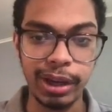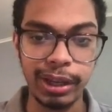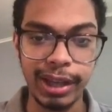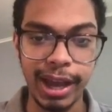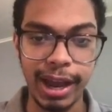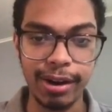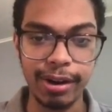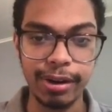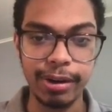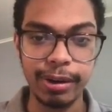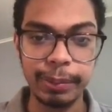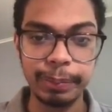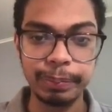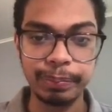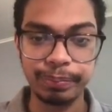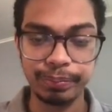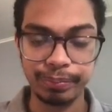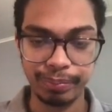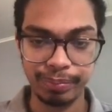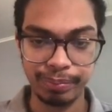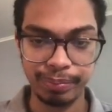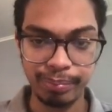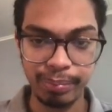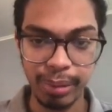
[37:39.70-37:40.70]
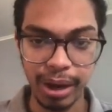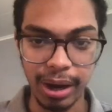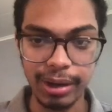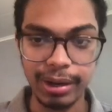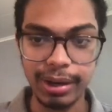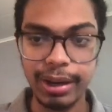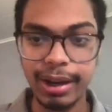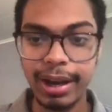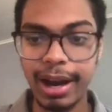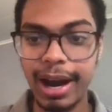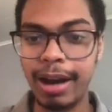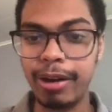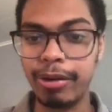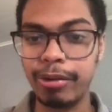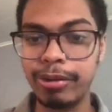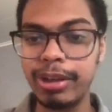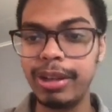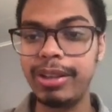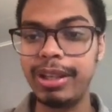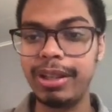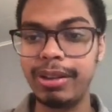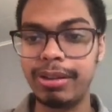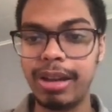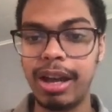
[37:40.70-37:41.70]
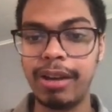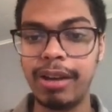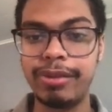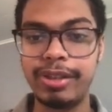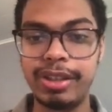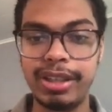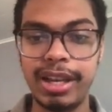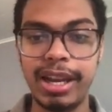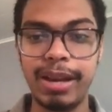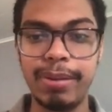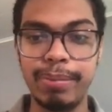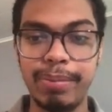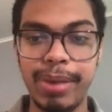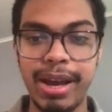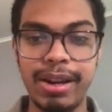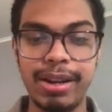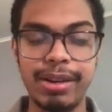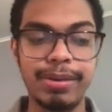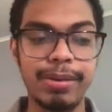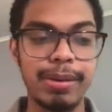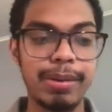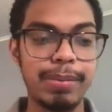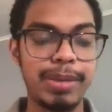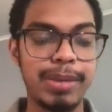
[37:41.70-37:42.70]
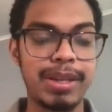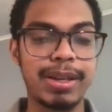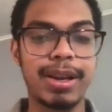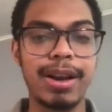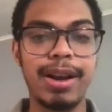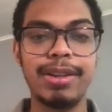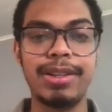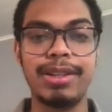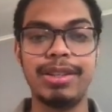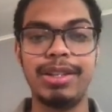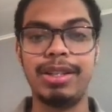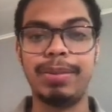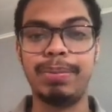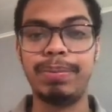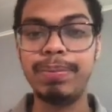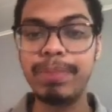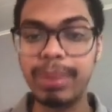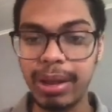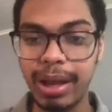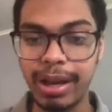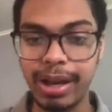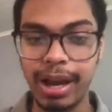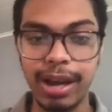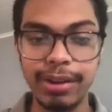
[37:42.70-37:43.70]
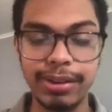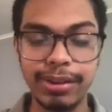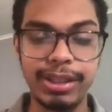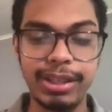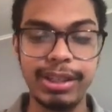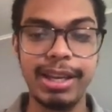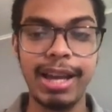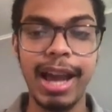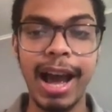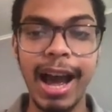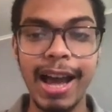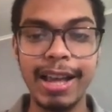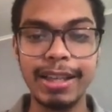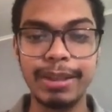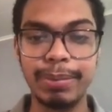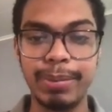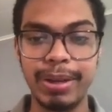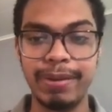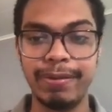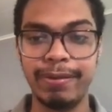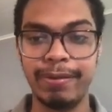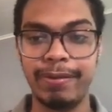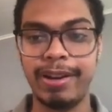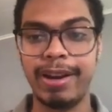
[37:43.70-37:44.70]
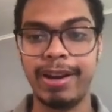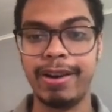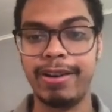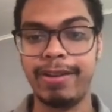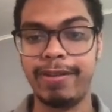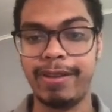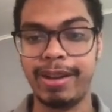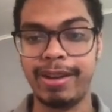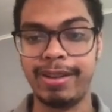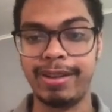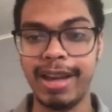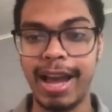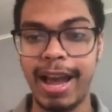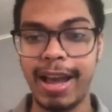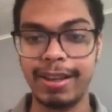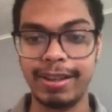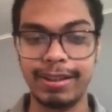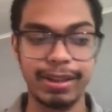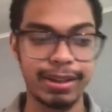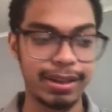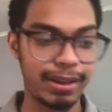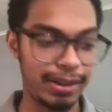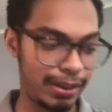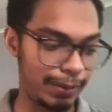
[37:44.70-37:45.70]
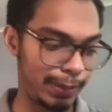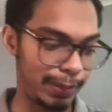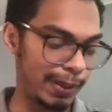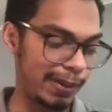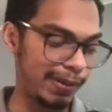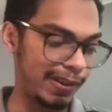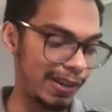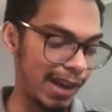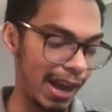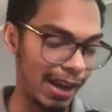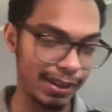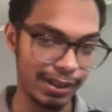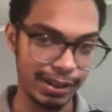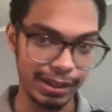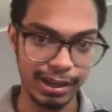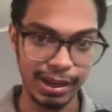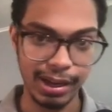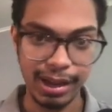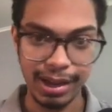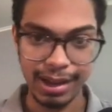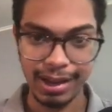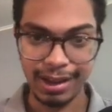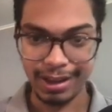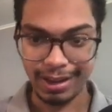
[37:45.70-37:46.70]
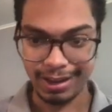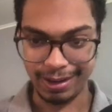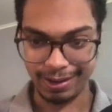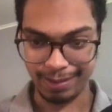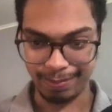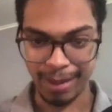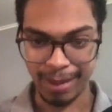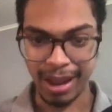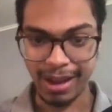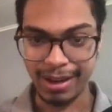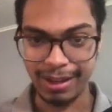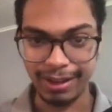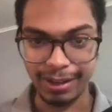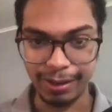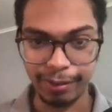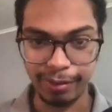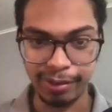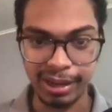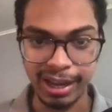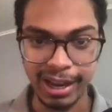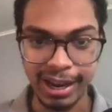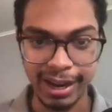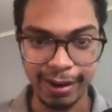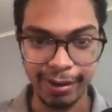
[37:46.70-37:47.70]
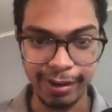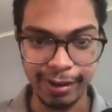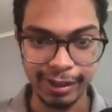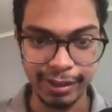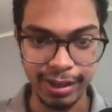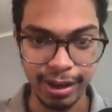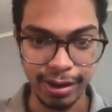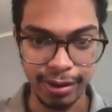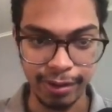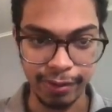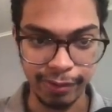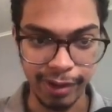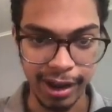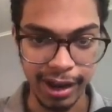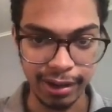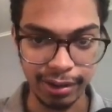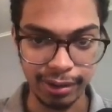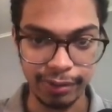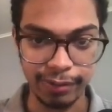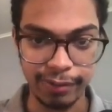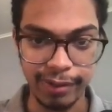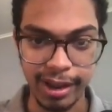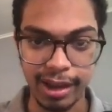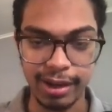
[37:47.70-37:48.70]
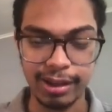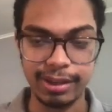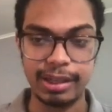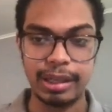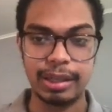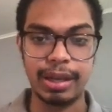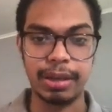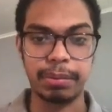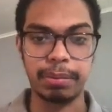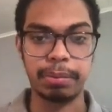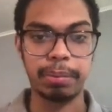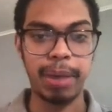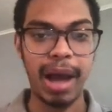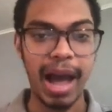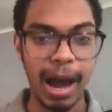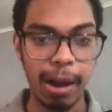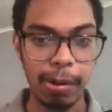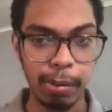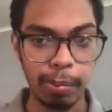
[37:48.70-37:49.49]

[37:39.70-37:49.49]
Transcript: getter, but I really love Sam Bennett because in these playoffs he has been very fantastic. He's been fantastic in many different areas that are vital in fantasy, like power